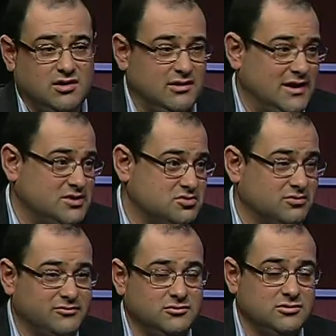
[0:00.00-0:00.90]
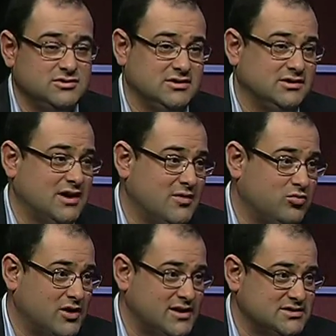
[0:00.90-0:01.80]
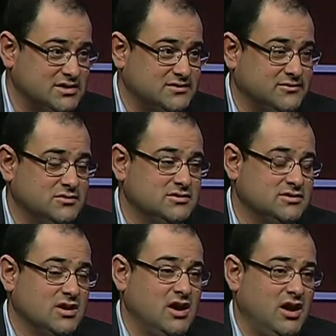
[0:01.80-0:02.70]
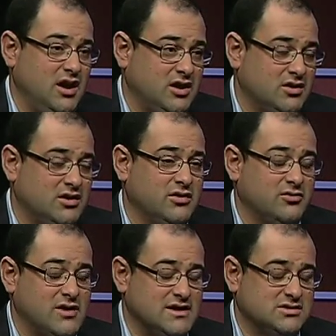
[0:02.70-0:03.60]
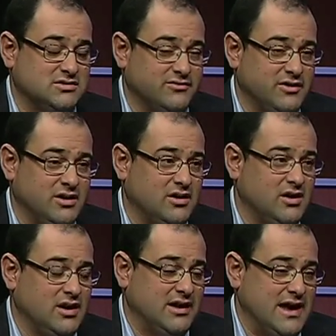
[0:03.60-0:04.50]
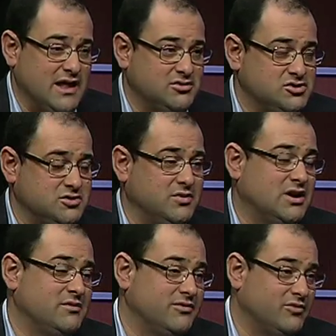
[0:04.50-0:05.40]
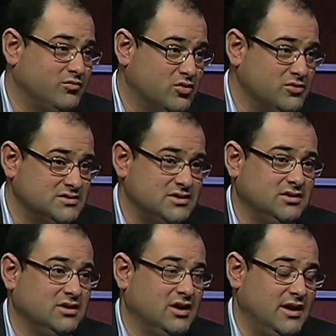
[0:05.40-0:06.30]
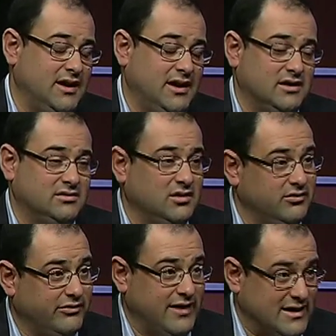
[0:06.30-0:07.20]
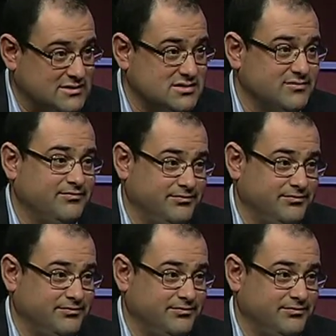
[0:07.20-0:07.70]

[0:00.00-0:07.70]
natural foods, non-processed foods, and the rest of the calories should be coming from protein and fats.